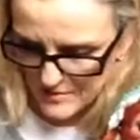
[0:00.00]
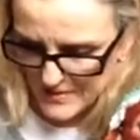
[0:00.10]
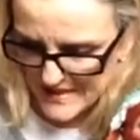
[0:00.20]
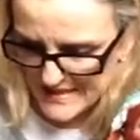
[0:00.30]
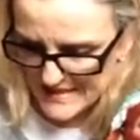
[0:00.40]

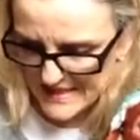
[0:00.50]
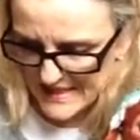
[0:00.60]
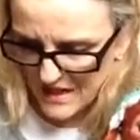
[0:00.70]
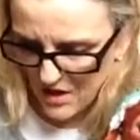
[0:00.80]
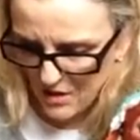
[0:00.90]

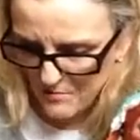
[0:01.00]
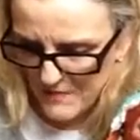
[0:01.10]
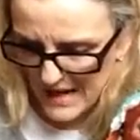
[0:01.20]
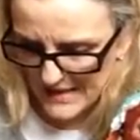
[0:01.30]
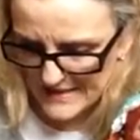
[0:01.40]
PC or
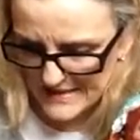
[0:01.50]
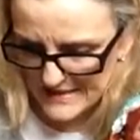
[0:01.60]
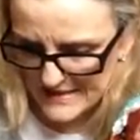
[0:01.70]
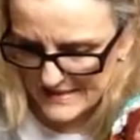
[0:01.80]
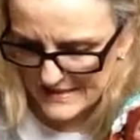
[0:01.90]

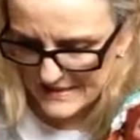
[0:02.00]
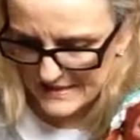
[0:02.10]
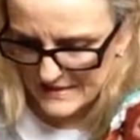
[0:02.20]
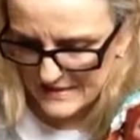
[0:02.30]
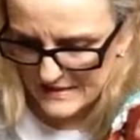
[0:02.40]
Max?
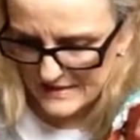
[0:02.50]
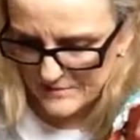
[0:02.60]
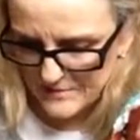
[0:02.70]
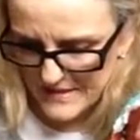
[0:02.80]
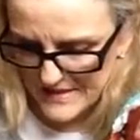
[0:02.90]

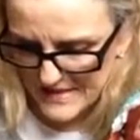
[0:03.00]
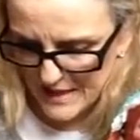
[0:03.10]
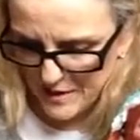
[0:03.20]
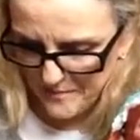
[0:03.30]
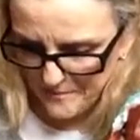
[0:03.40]

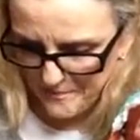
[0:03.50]
PC.